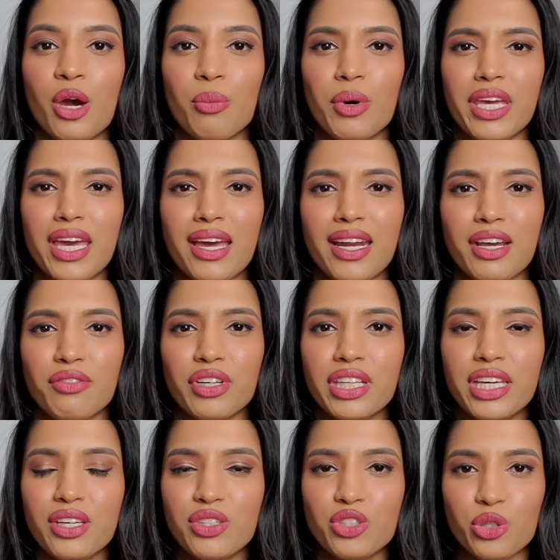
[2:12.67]
But yeah, and I
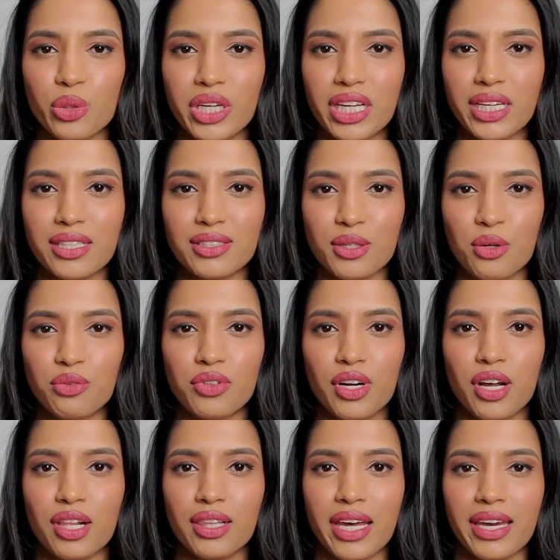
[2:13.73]
really enjoyed it. So
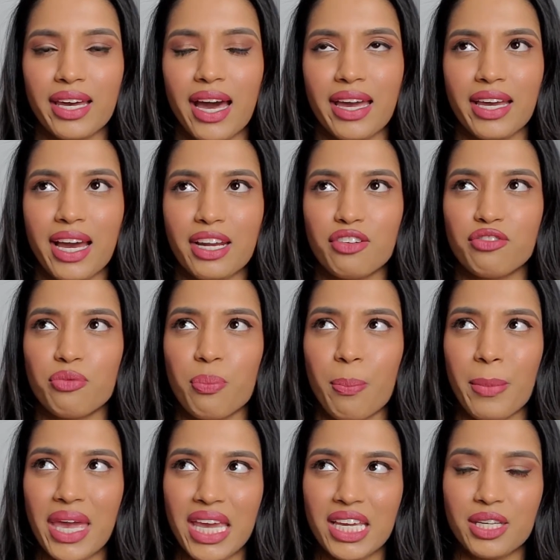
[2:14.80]
overall, like I kind of
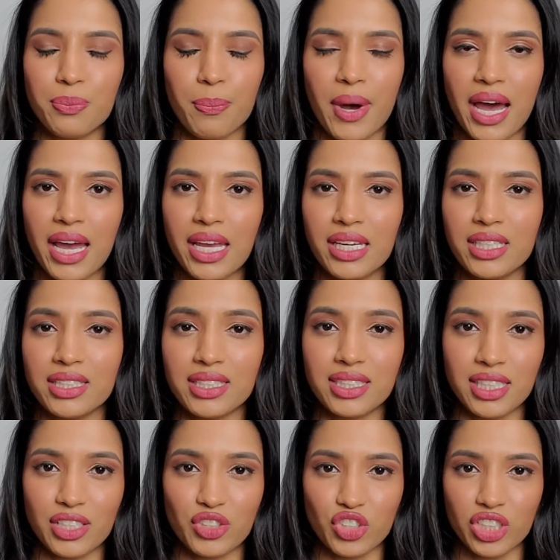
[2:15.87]
made my
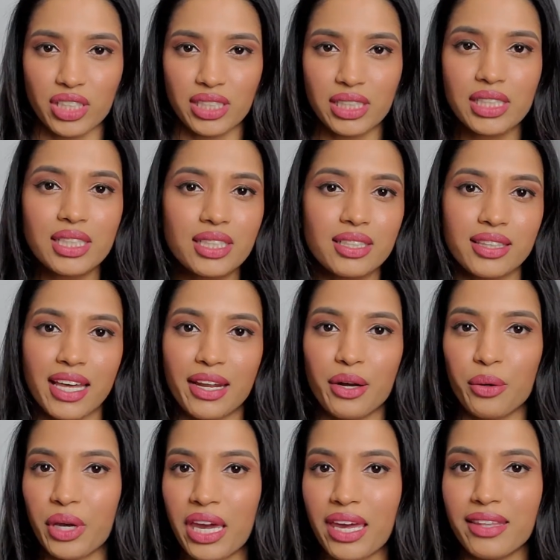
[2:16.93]
decision that,
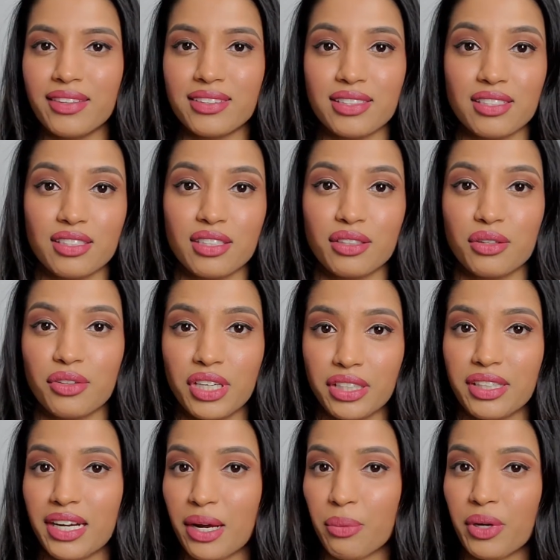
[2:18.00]
okay, this is the career
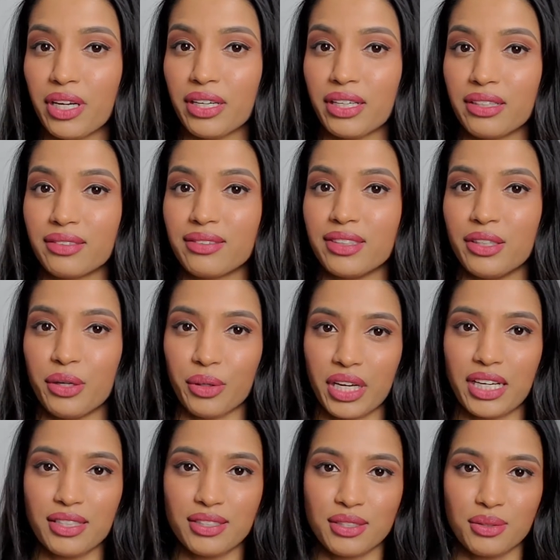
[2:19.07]
that I want to, you know,
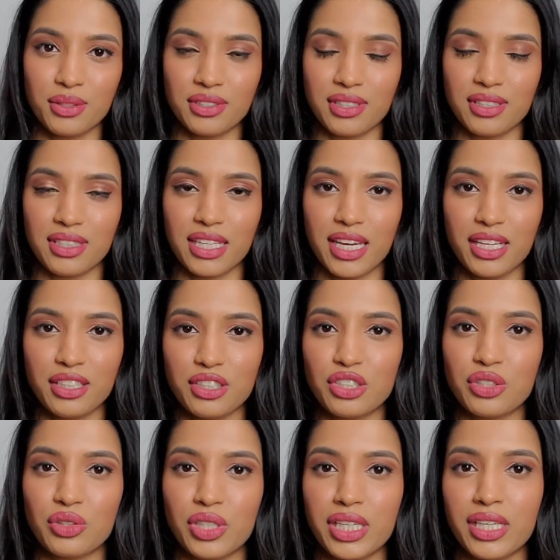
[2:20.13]
get into. This is the
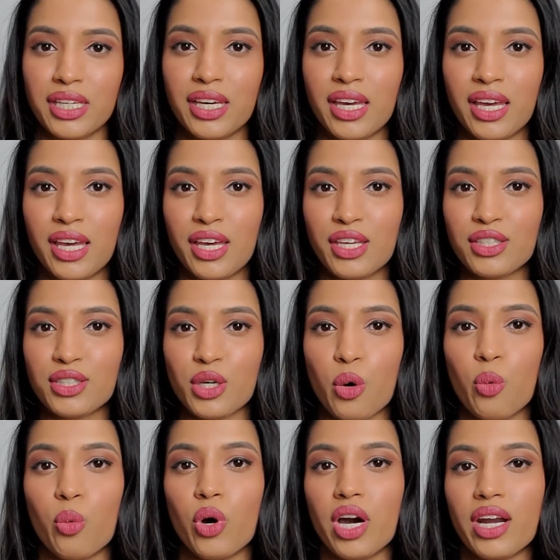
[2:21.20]
industry. So
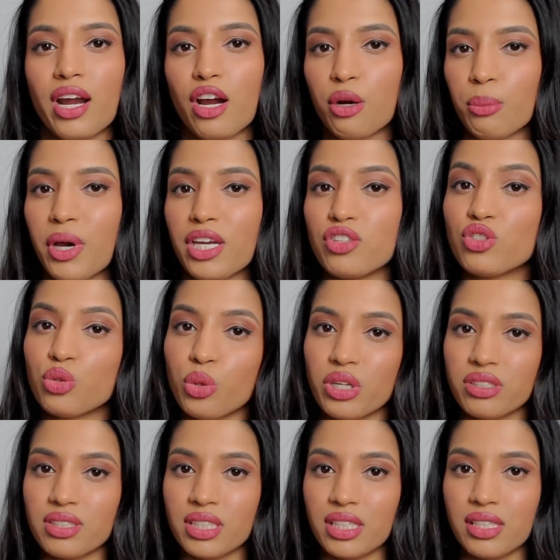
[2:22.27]
what are my
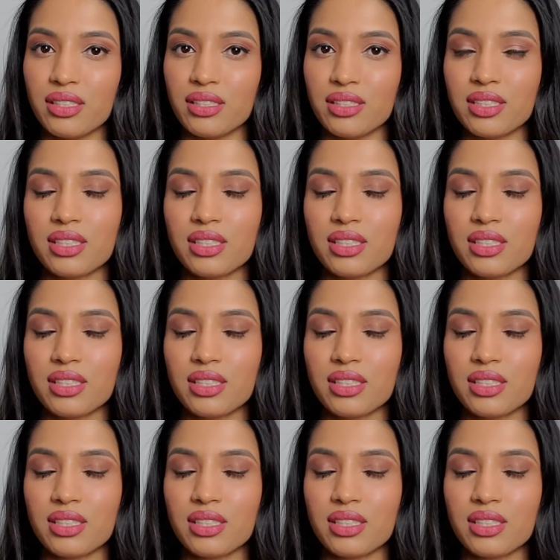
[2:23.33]
choices